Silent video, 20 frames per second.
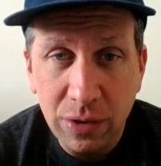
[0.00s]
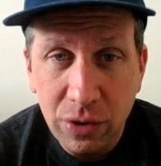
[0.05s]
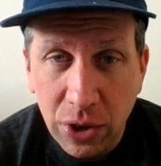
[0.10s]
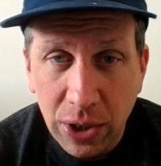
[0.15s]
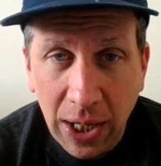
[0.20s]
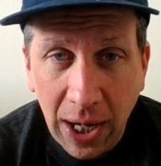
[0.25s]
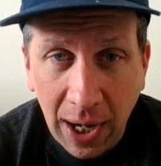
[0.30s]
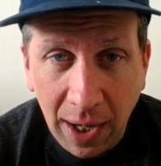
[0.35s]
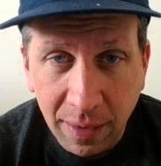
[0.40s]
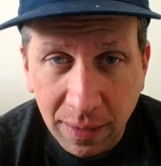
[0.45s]
She
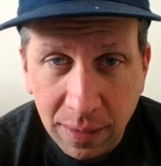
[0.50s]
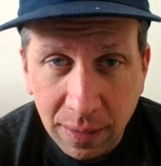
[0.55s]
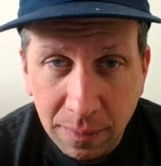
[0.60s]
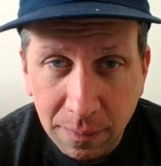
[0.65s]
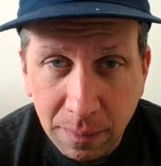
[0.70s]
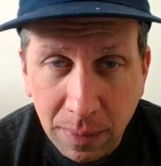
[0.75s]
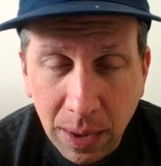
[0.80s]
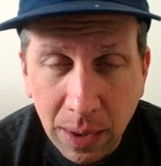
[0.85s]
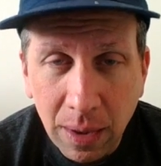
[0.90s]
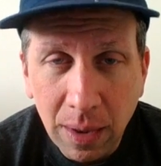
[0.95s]
can't.
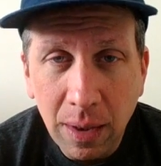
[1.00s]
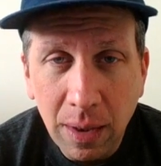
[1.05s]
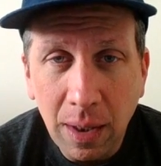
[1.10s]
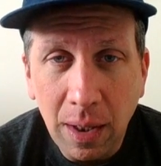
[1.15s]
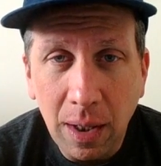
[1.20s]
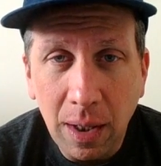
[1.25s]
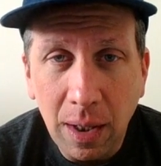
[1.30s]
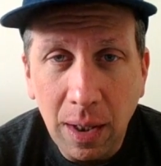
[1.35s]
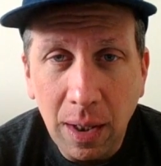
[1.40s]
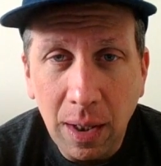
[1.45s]

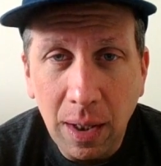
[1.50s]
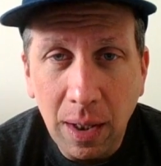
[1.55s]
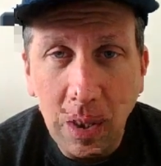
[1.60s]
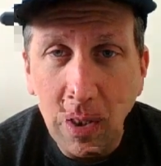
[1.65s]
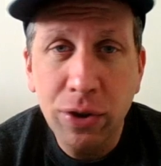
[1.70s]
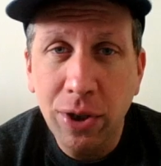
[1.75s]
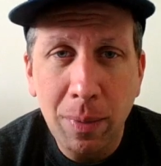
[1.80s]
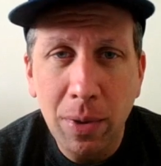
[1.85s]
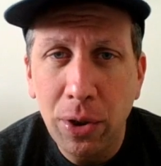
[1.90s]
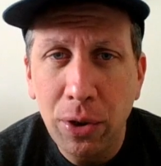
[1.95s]
I know
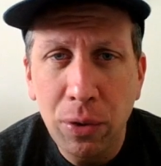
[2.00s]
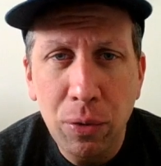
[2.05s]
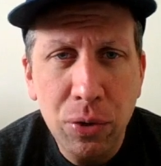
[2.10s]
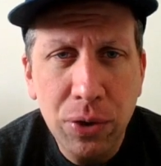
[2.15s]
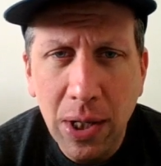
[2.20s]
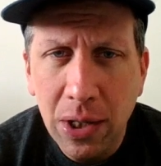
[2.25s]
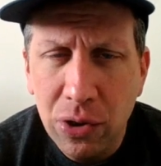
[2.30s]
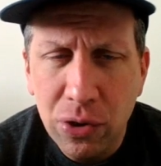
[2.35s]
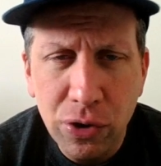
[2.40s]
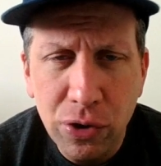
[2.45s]
some of the news
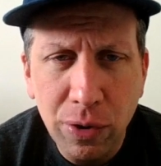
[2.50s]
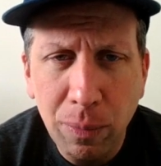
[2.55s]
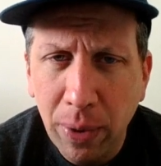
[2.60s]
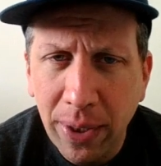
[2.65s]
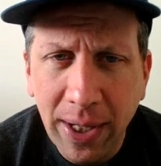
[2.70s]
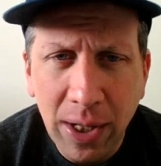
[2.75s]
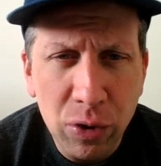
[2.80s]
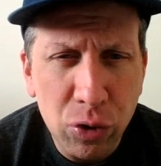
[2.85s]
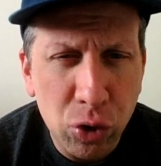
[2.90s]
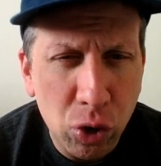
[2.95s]
stations are
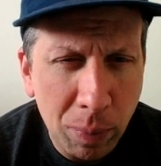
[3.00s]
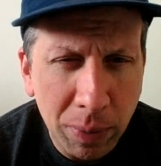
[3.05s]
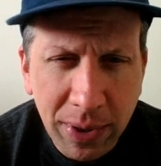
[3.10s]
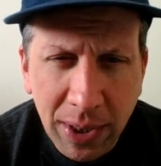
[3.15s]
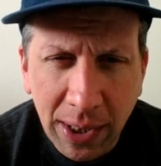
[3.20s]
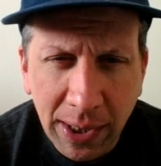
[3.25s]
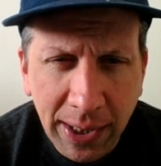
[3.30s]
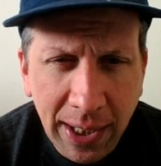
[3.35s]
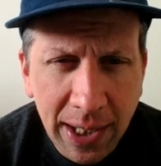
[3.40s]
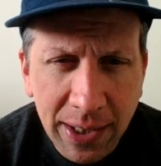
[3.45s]
putting in
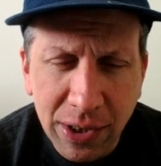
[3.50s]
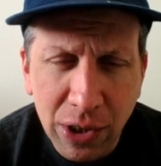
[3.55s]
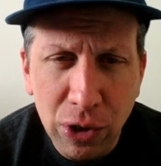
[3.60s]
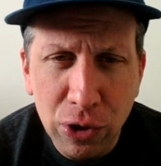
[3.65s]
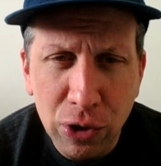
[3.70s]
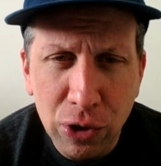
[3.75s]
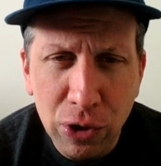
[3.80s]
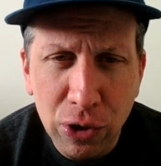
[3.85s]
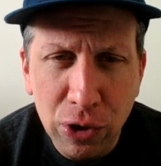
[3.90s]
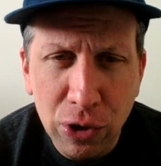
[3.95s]
superdelegates, and it
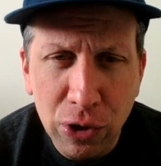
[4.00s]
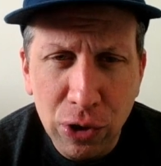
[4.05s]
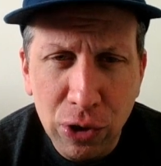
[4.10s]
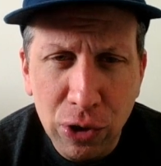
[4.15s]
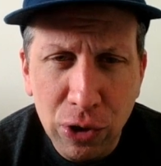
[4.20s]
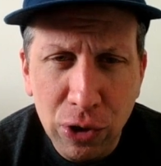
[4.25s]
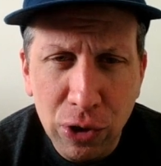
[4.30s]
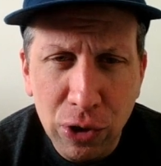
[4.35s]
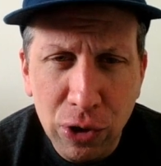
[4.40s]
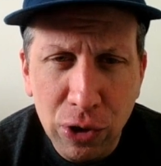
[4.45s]
shows her
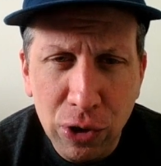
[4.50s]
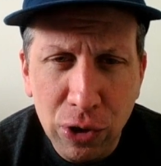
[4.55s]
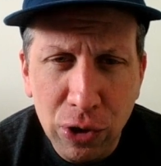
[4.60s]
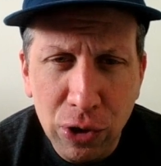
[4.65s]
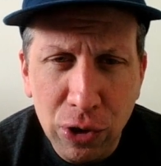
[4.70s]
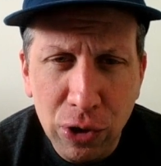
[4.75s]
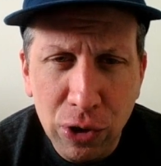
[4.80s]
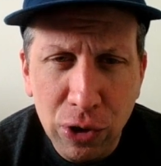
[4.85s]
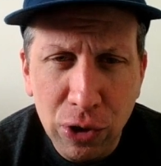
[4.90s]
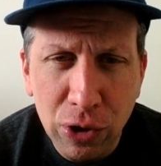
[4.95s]
being,
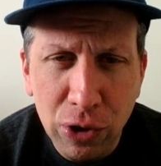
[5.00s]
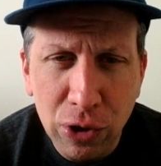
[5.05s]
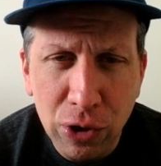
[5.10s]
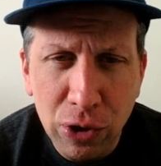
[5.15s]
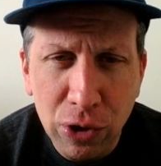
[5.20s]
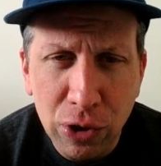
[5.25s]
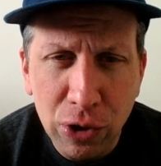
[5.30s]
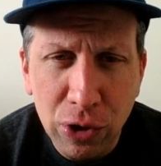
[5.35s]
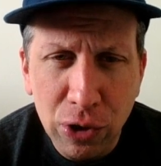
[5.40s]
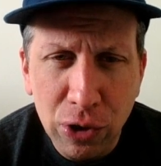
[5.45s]

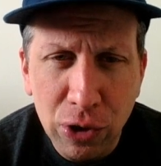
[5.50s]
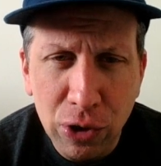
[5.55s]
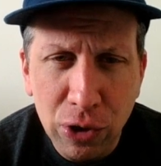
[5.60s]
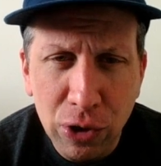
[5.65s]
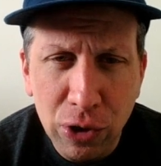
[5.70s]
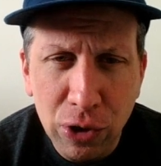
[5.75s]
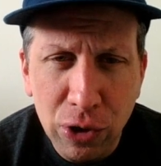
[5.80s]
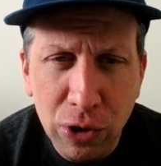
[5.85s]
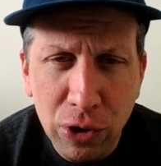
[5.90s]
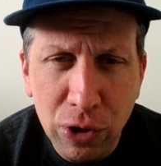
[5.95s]

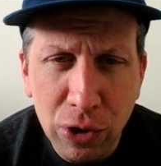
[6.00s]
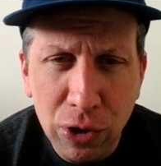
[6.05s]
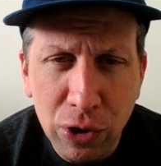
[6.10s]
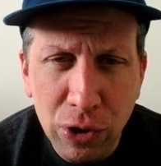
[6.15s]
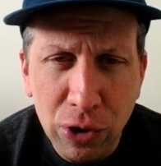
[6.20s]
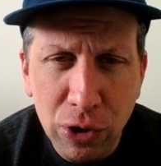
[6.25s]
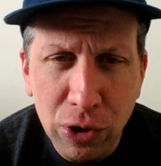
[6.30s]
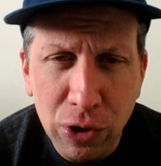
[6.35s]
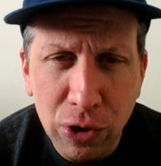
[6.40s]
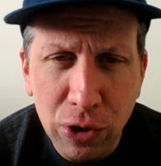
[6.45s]
just
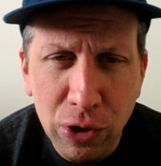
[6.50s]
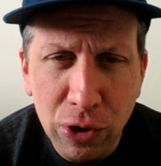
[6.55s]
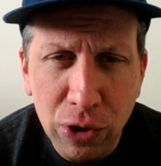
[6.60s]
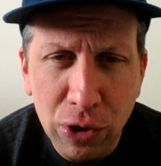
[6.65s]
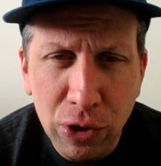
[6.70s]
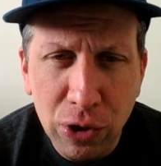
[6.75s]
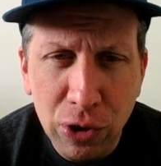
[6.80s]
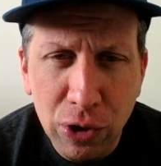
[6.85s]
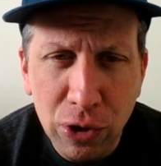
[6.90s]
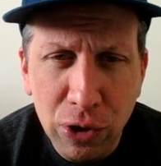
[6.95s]
almost there, like
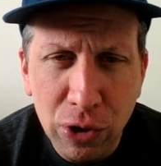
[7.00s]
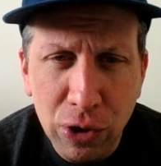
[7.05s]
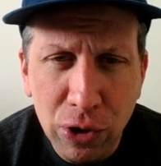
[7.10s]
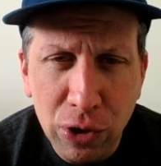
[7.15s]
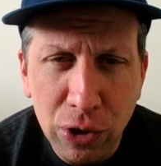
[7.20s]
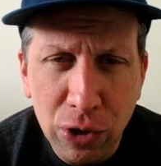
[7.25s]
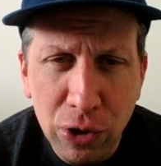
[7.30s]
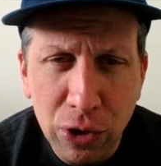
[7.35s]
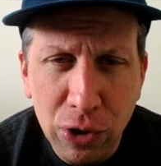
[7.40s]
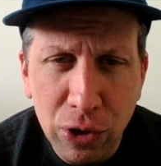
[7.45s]
90% of the
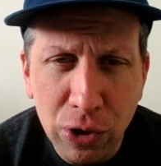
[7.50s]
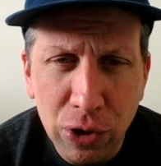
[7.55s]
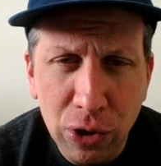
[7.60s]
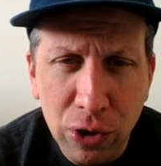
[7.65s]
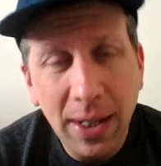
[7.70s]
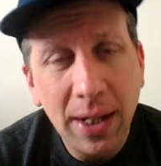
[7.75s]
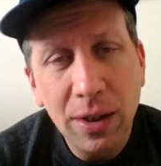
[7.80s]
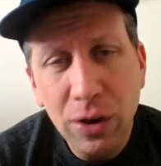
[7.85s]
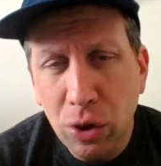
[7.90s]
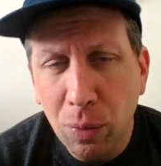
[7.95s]
way there. But
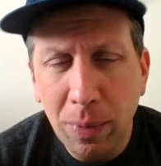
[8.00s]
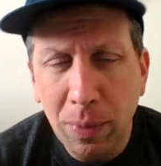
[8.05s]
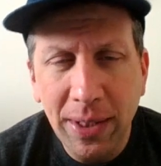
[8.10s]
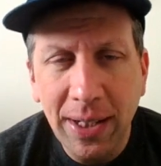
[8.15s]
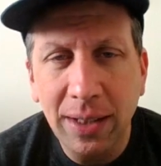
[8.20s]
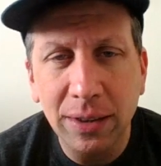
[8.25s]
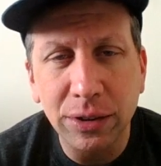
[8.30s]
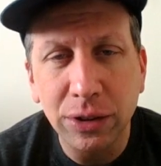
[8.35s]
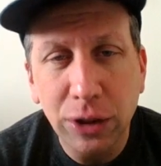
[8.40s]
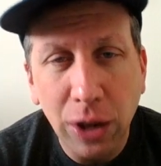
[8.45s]

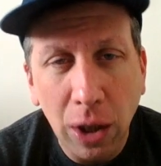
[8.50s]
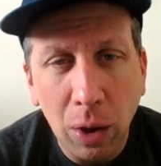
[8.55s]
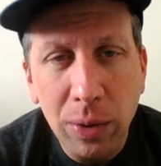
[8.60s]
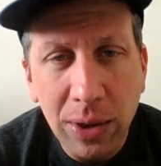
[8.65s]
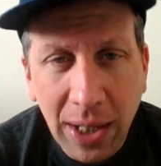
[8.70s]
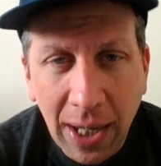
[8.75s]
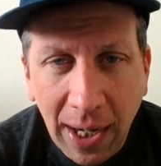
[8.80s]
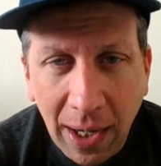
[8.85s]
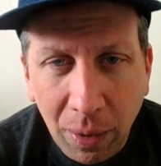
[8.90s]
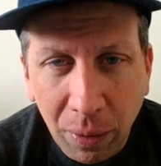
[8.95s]
superdelegates don't
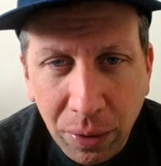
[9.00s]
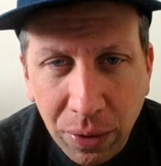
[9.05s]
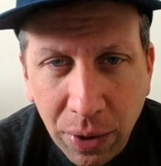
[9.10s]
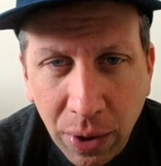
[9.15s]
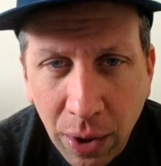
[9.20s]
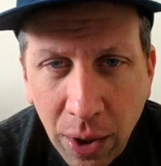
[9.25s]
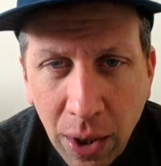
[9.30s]
count.